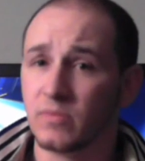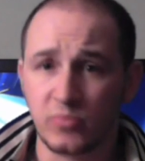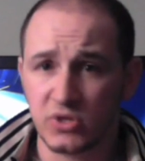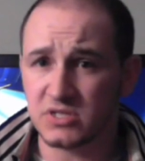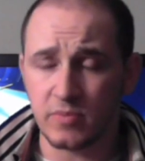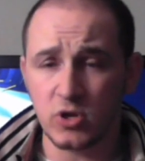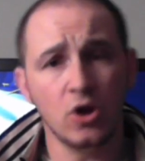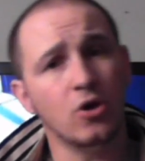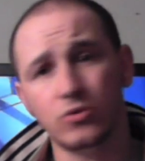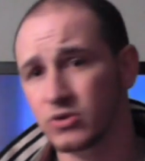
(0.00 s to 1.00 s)
please let me
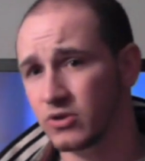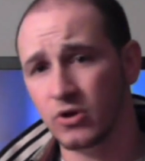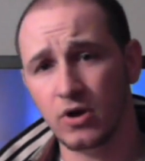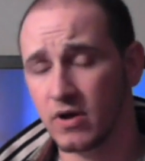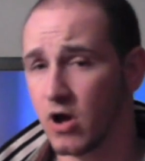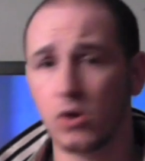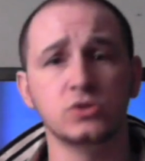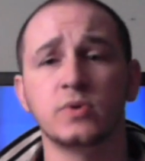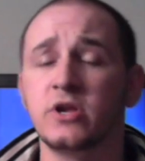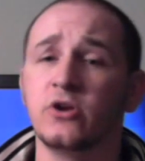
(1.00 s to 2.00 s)
know. You know, I
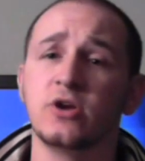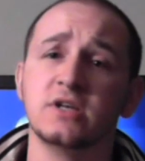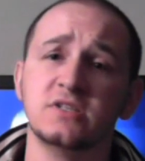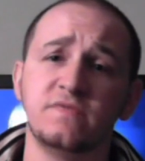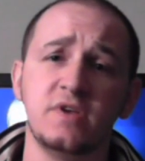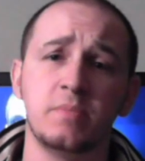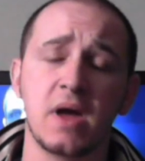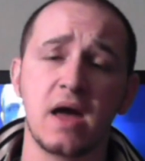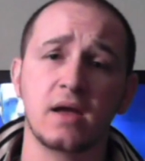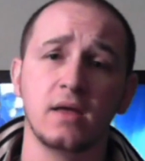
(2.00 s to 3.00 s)
always want to hear you guys'
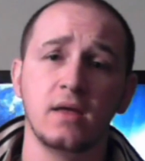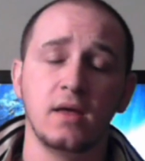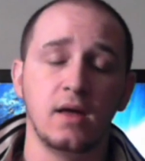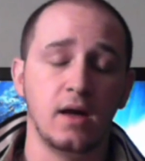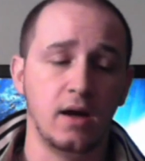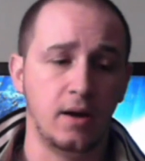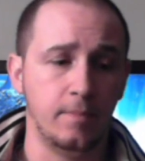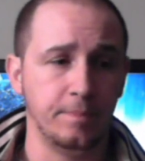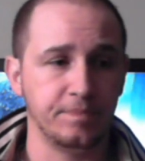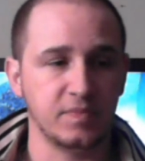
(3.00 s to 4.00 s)
feedback.
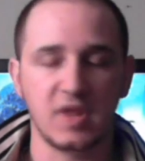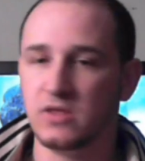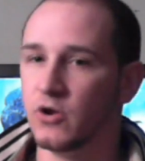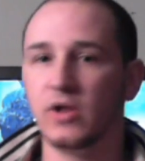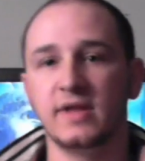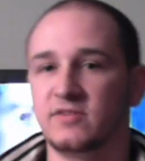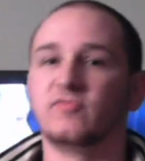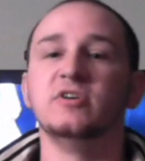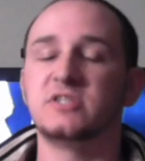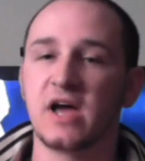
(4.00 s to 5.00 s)
You know, I like to
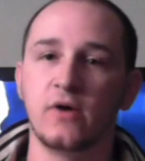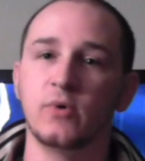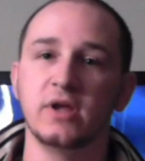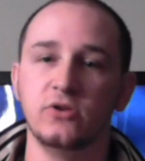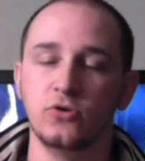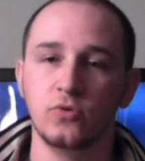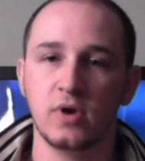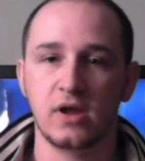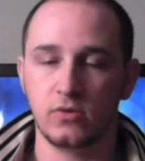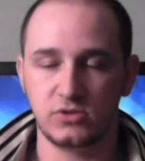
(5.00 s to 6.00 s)
freestyle what I do.
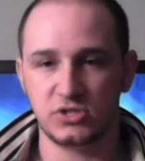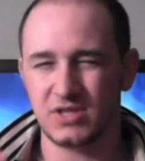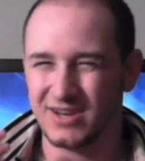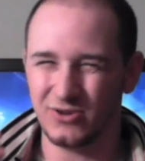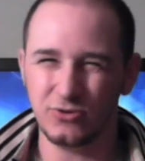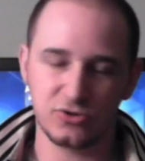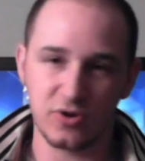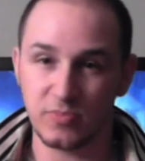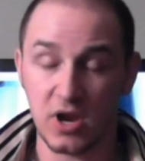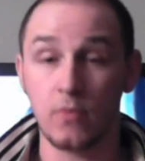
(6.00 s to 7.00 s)
I don't just like to do
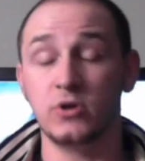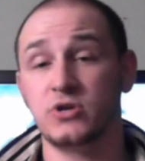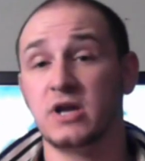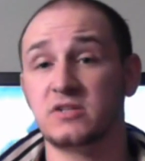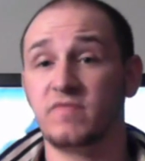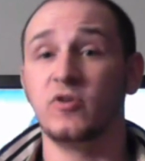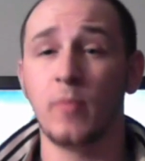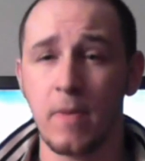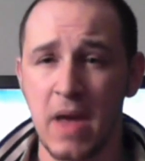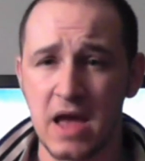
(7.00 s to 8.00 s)
scripted. I want you guys to feel
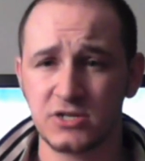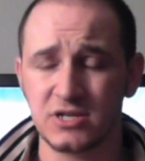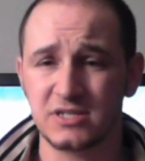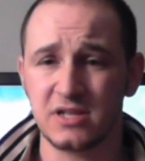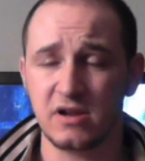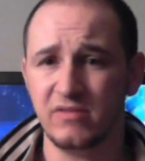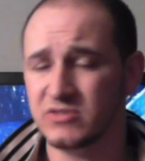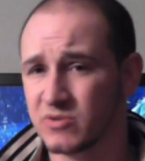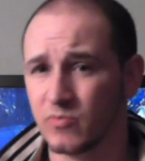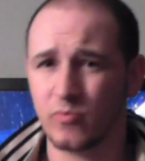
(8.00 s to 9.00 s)
my passion instead of
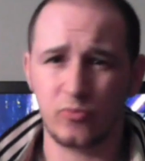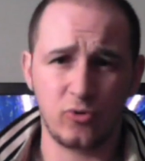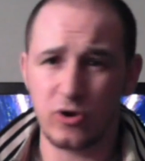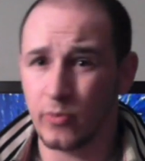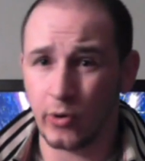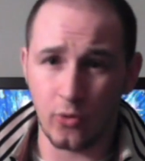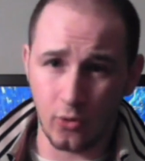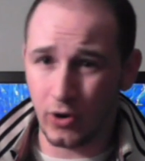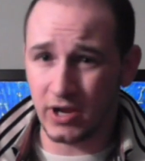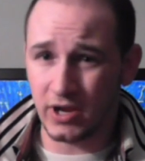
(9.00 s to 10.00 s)
some
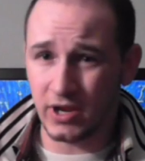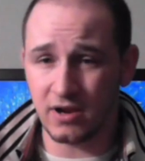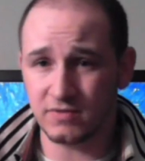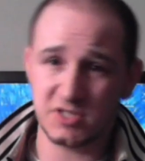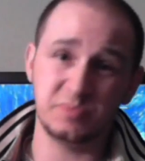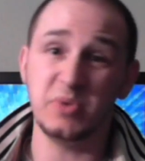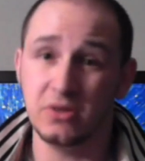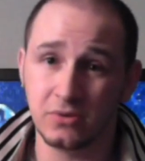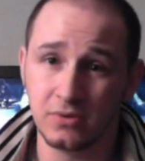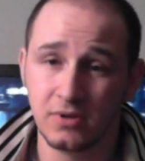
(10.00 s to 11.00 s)
pre-recorded kind of
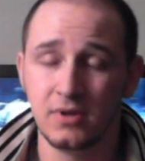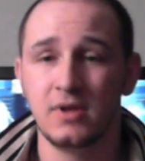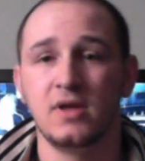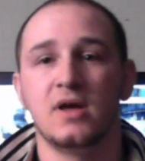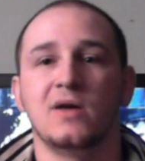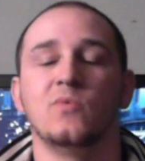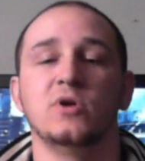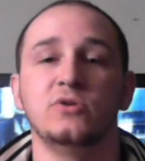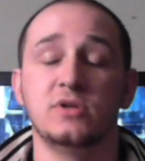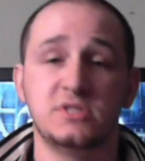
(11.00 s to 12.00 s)
spill. I
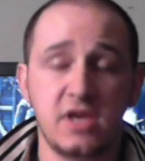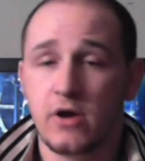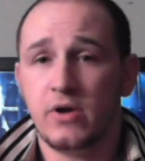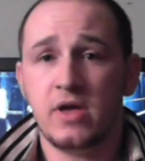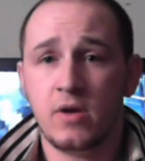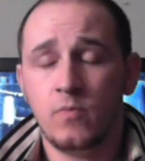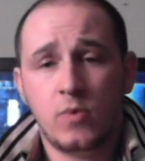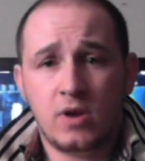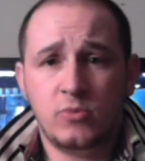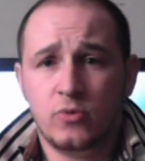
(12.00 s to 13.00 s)
want you to see how I am
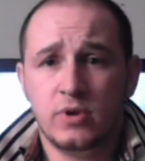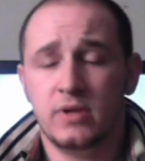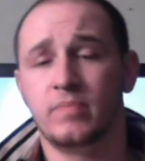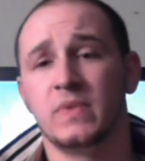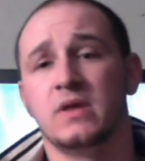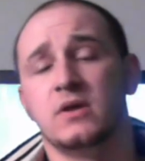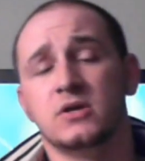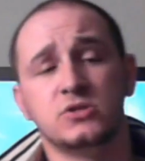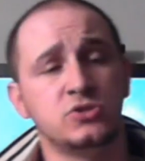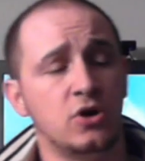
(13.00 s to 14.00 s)
when I'm doing it.
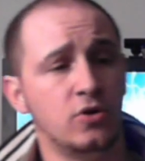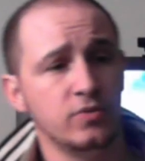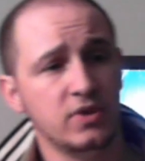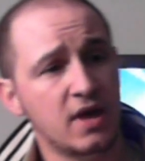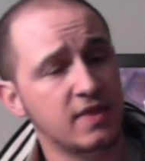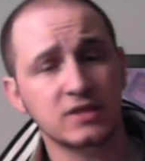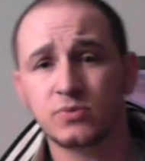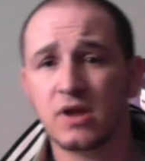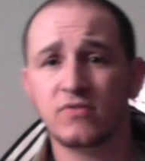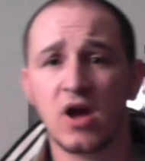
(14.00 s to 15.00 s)
So yeah, that's
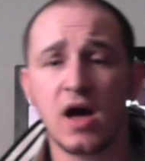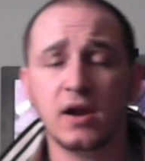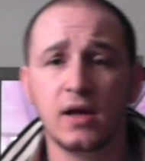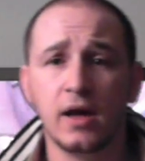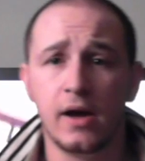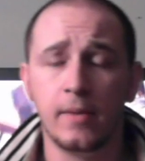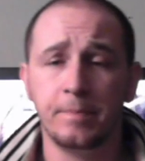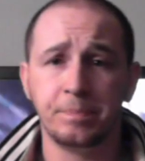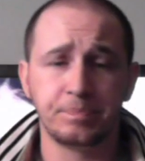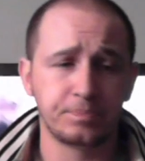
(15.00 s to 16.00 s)
what I've got.